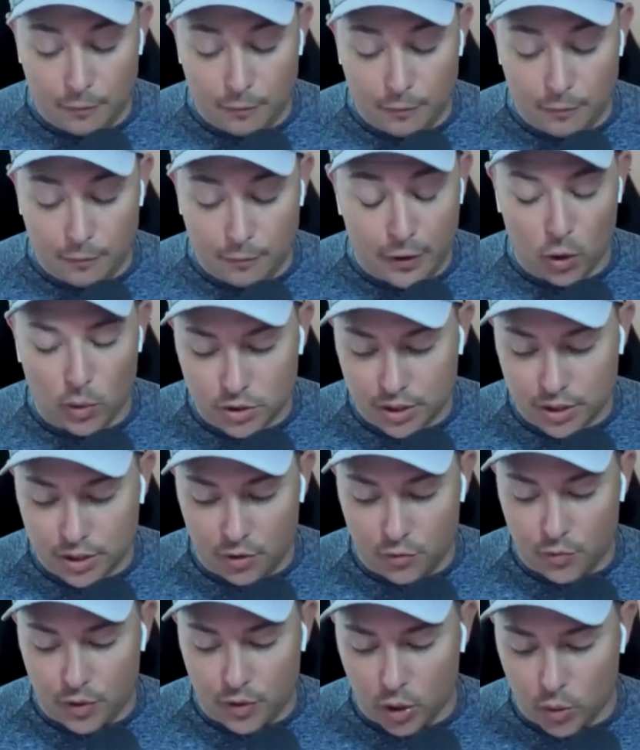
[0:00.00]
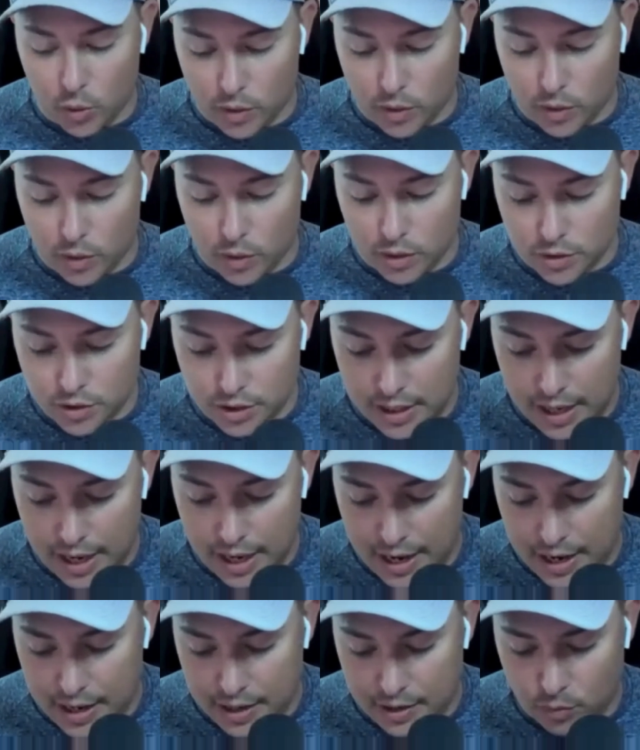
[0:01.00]
very well said. Very well said.
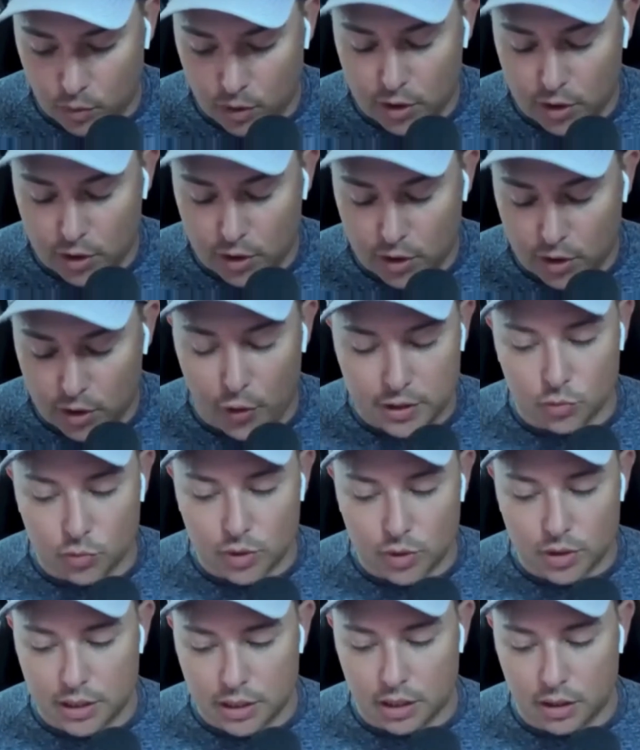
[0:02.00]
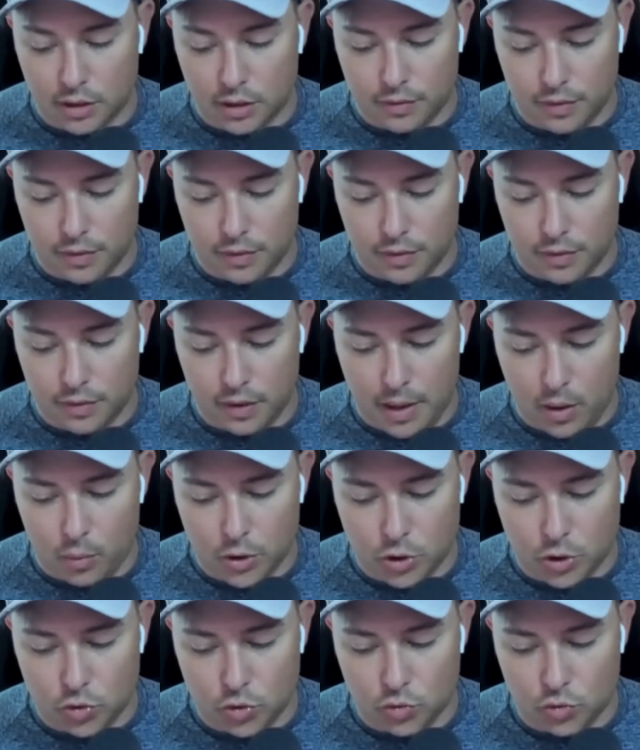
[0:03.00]
And one of the things I really love about
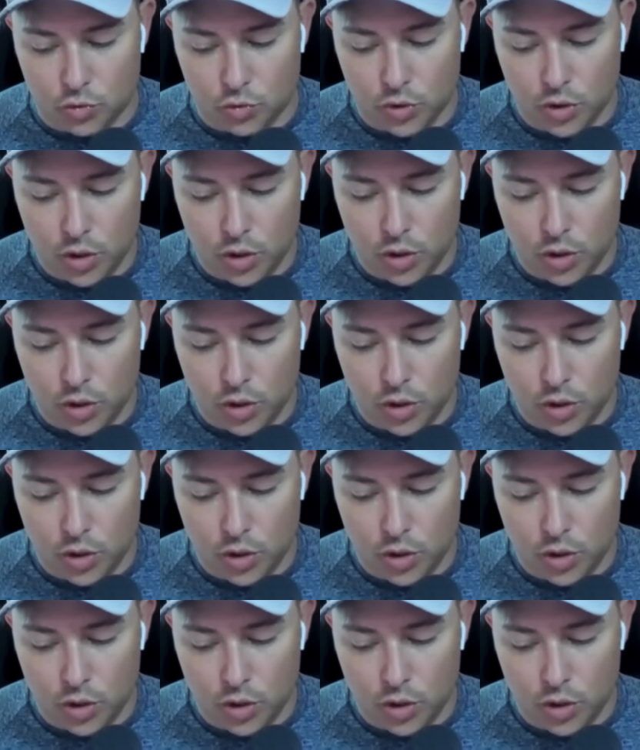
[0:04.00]
your